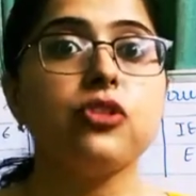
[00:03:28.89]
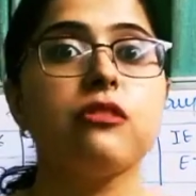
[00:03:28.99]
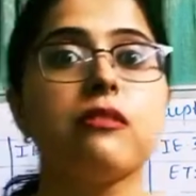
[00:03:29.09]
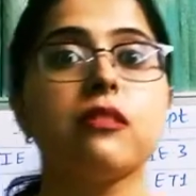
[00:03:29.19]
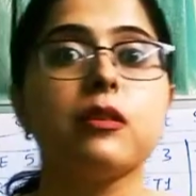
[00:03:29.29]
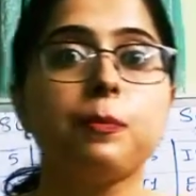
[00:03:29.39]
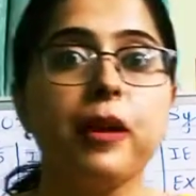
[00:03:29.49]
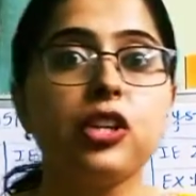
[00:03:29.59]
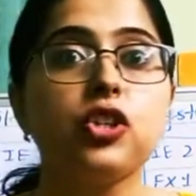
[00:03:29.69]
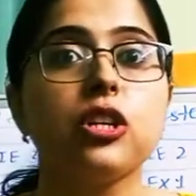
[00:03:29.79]
is a
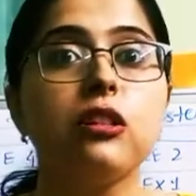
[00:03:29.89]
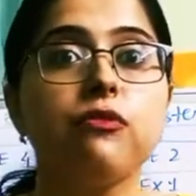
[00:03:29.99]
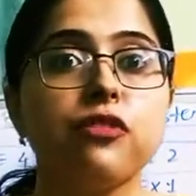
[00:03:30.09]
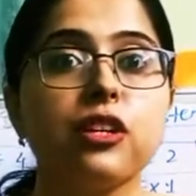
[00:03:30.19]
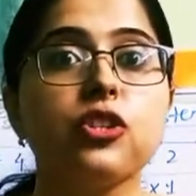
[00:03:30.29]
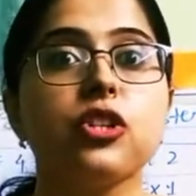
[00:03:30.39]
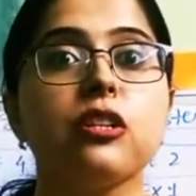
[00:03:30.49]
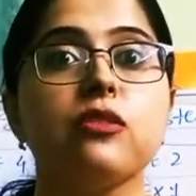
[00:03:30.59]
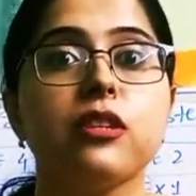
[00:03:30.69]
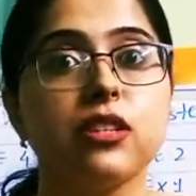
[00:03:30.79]
special
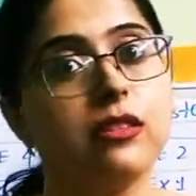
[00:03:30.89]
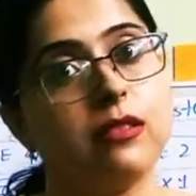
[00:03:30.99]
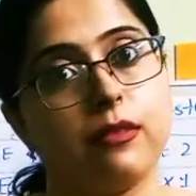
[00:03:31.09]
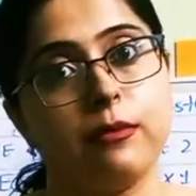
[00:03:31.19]
function register.